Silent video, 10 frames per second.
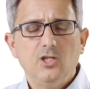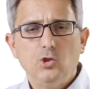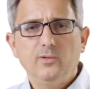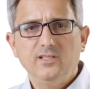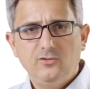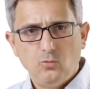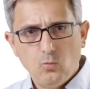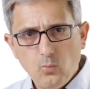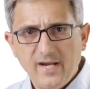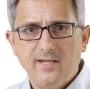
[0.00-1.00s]
you will need to
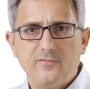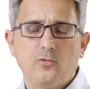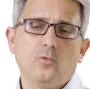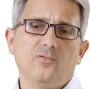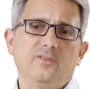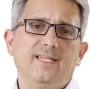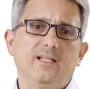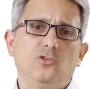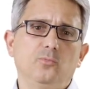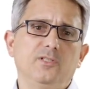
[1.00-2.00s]
wait for all the
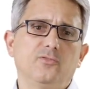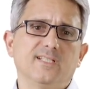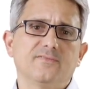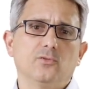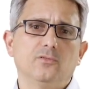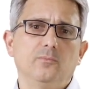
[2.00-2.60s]
data to be transferred